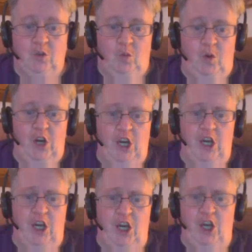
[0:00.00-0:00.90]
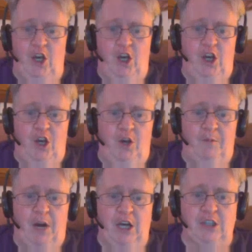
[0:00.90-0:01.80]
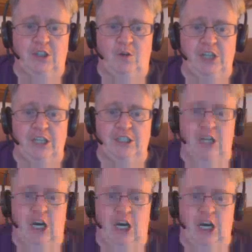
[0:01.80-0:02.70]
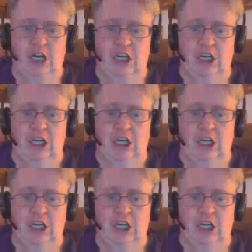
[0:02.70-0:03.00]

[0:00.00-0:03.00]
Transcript: we, my associates and I,